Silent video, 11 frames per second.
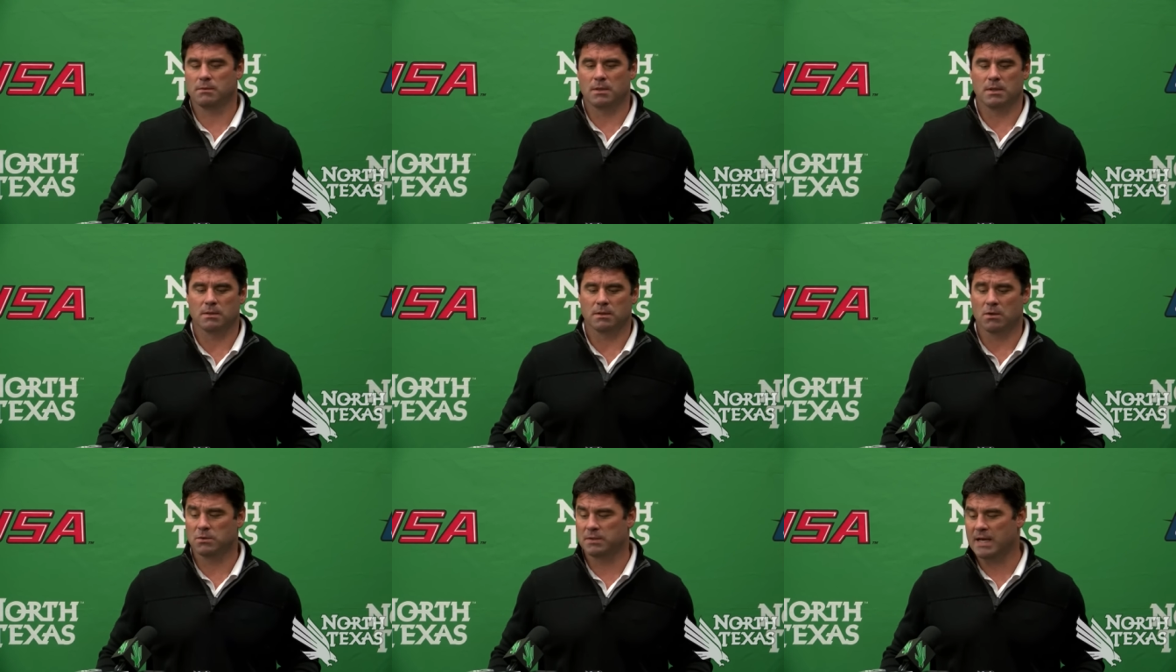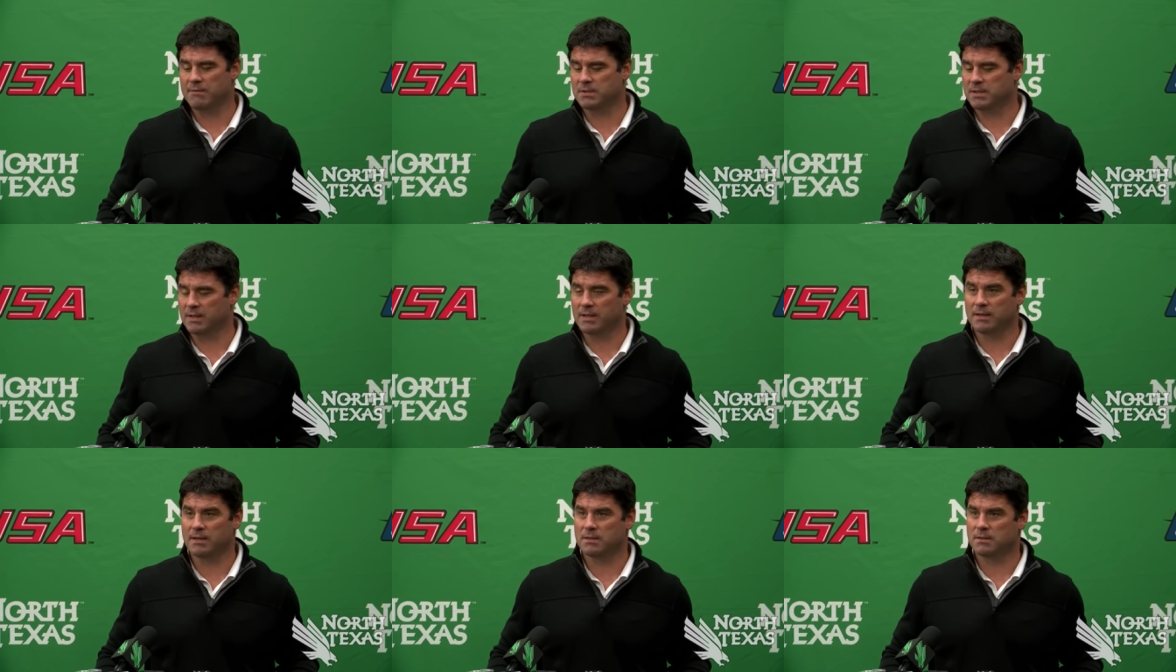Uh, Coach Davis,
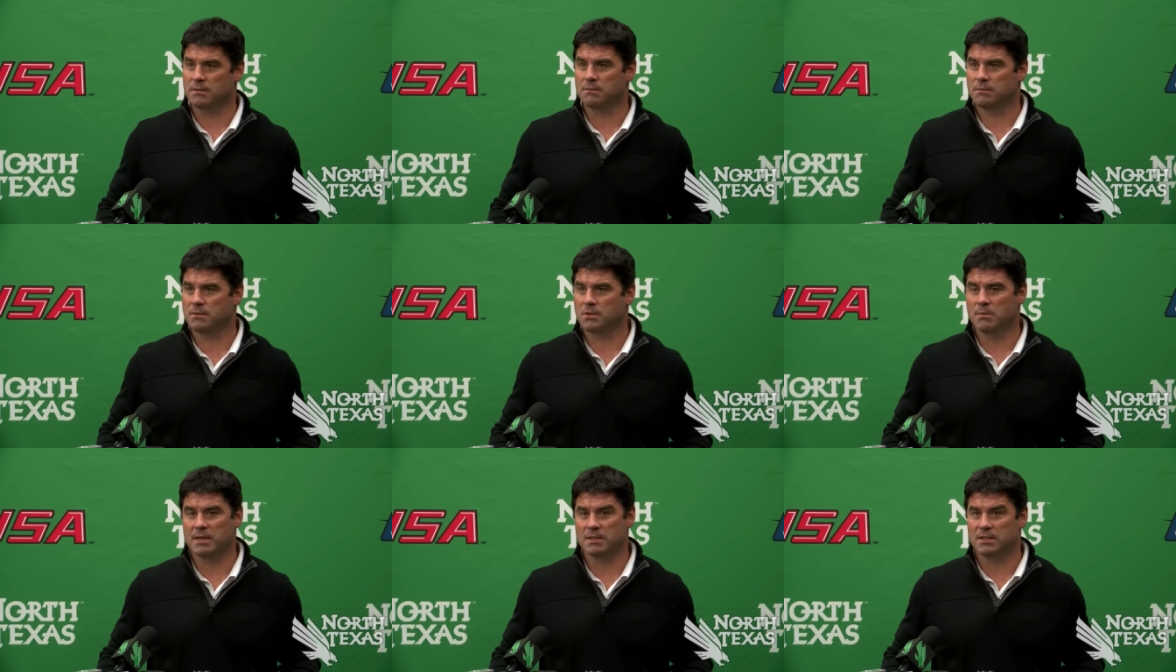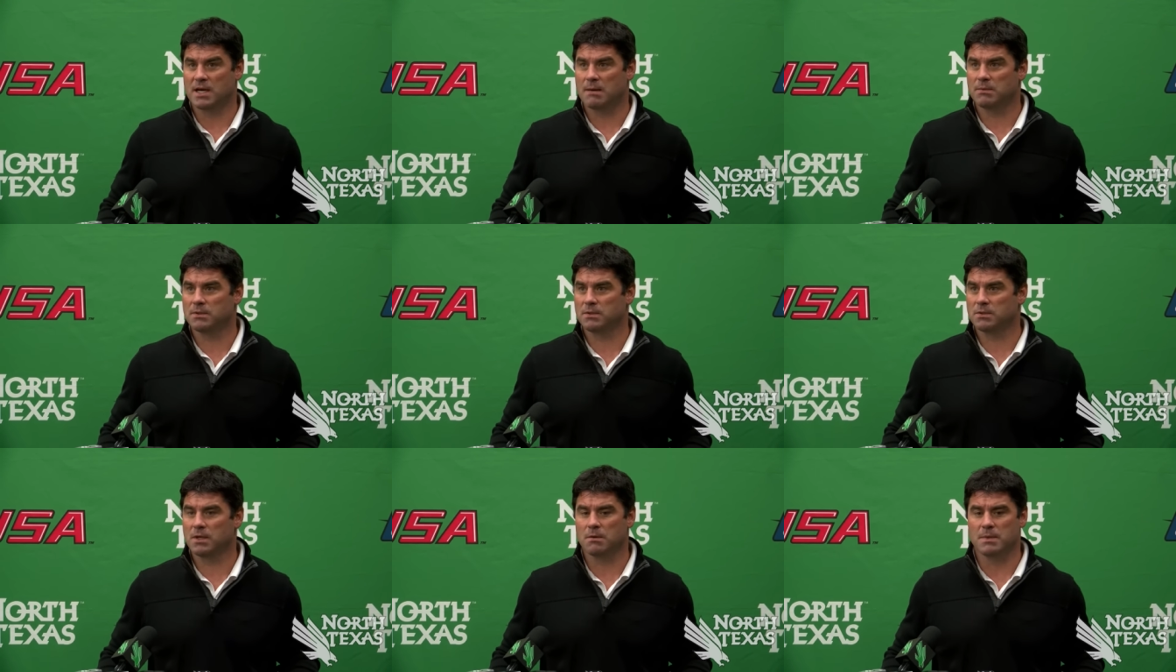again, does a tremendous job with
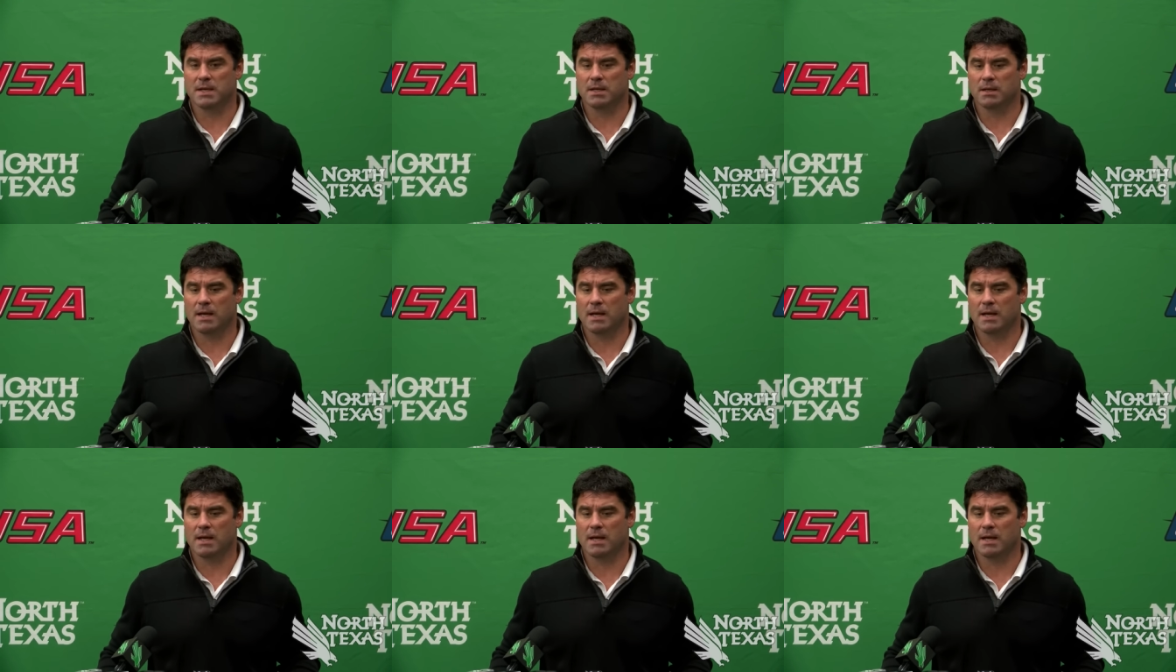those young men,